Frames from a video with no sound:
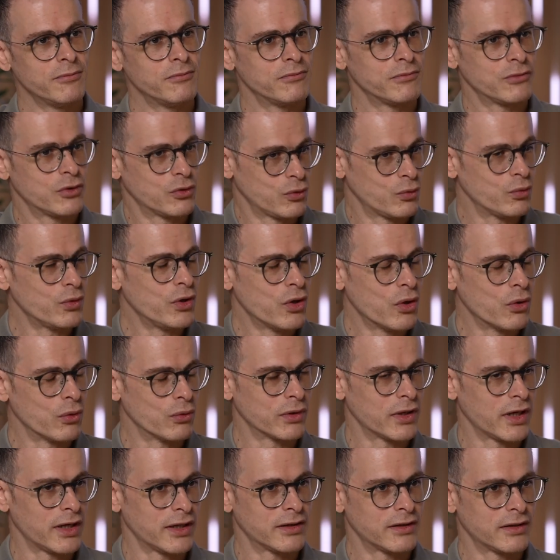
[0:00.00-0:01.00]
because we know
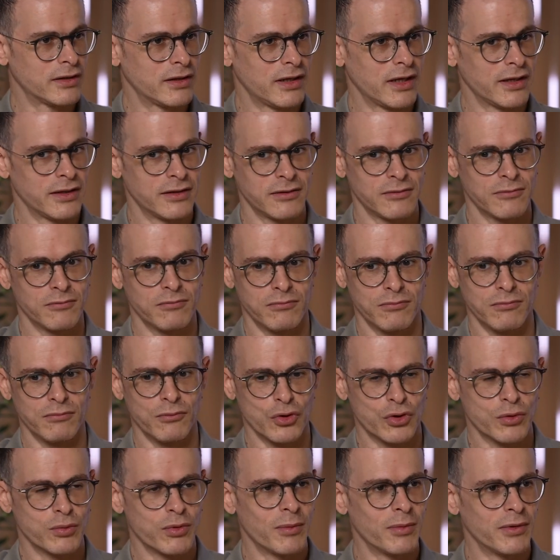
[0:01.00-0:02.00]
that
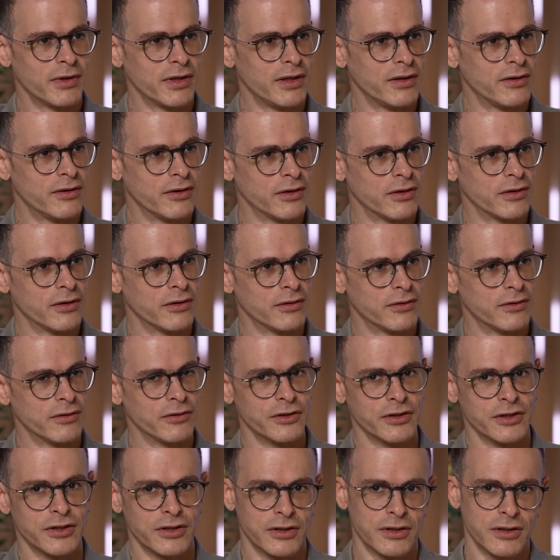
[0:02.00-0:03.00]
most probably
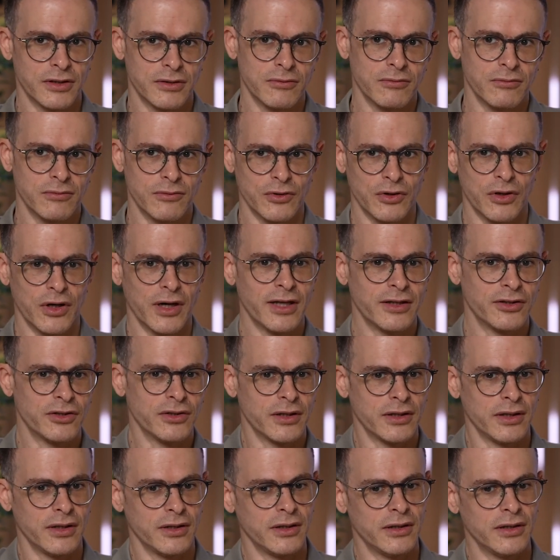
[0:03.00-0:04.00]
there's
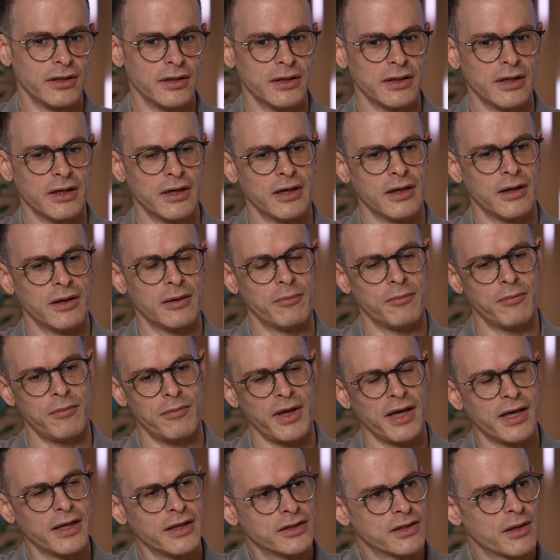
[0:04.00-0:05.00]
regulatory
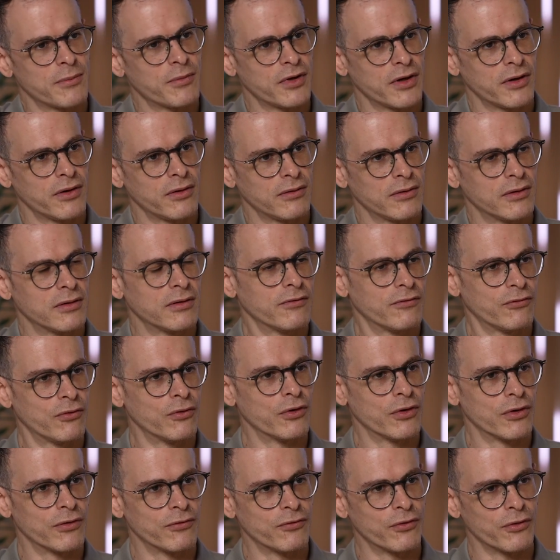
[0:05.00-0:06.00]
making something
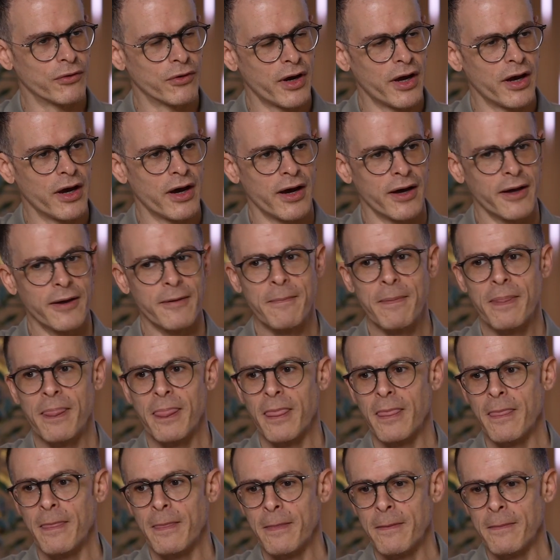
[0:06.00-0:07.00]
for AI.
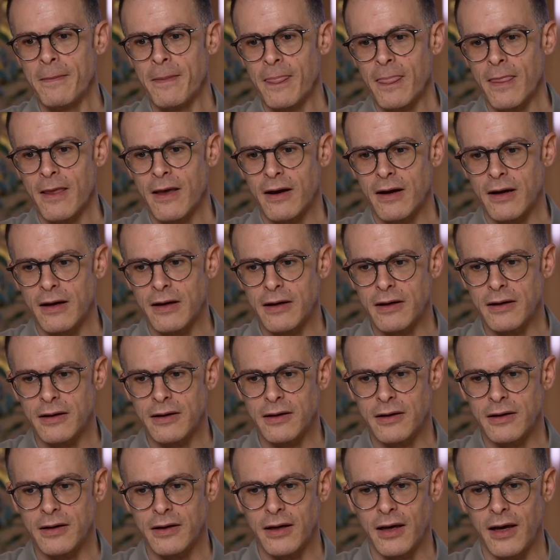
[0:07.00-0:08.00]

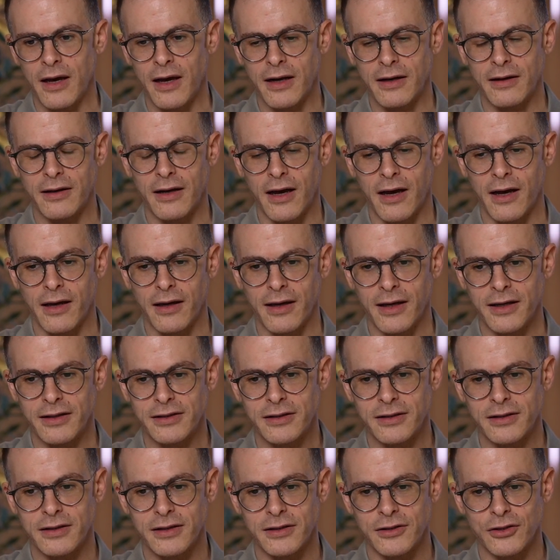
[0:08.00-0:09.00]
And I
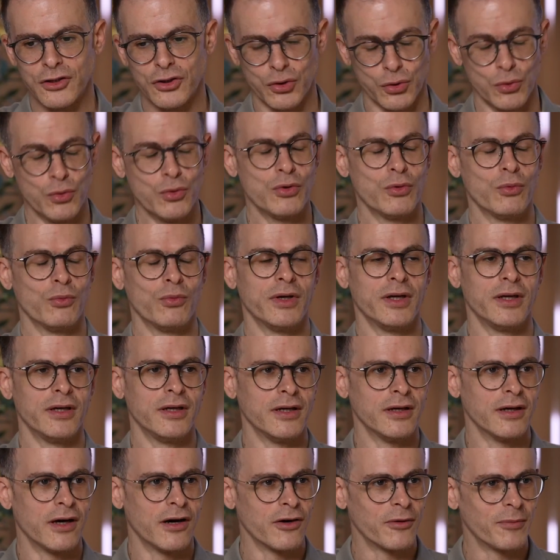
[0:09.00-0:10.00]
guess soon
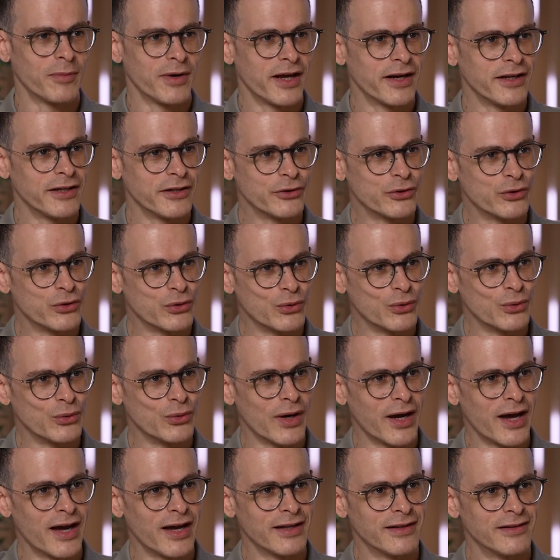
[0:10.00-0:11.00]
we are planning to
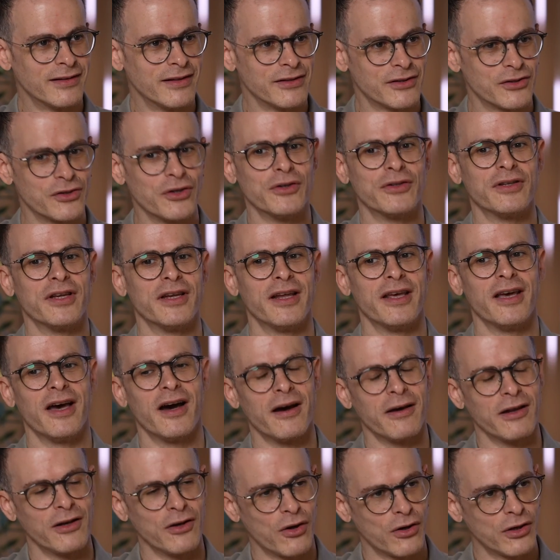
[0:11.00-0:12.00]
add a certain
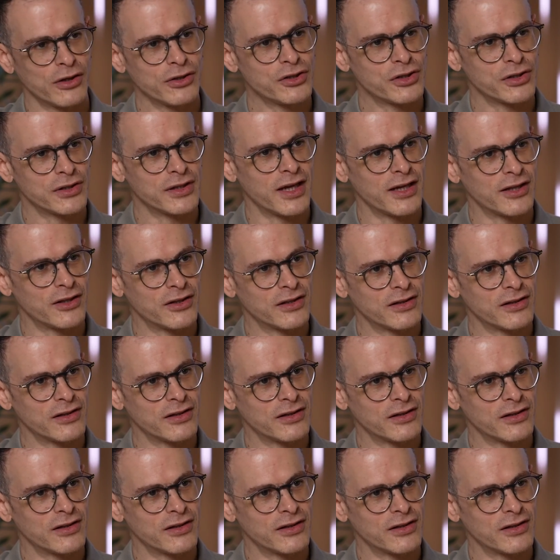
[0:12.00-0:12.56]
AI knowledge that